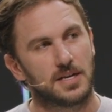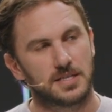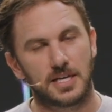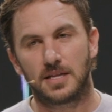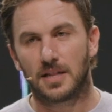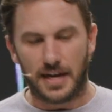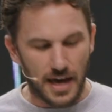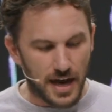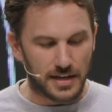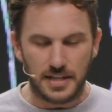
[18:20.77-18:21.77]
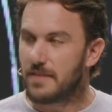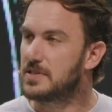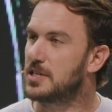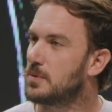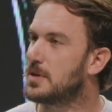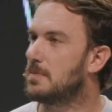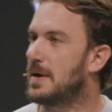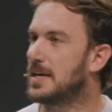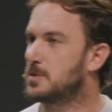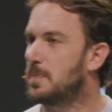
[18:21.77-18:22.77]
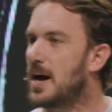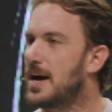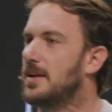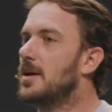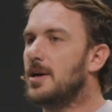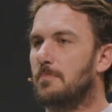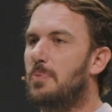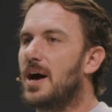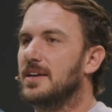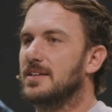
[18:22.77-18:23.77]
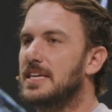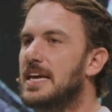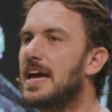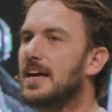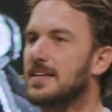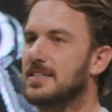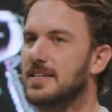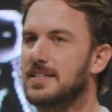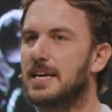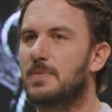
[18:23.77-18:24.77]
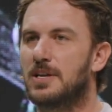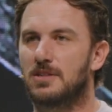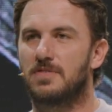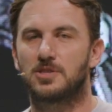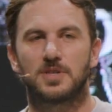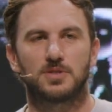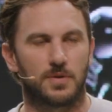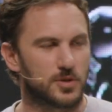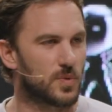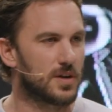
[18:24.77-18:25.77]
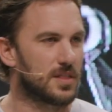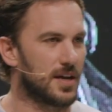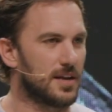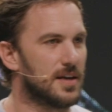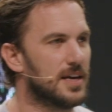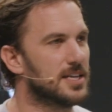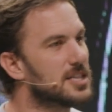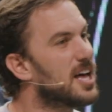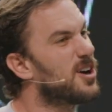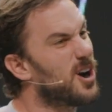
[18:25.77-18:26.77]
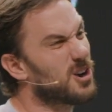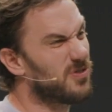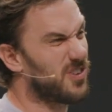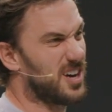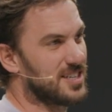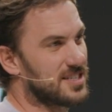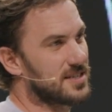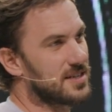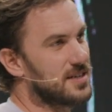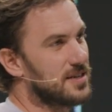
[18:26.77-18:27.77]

see like, hey, David's in a really bad spot, but the end, then we know the victory, so it was worth it. It's a lot harder for us,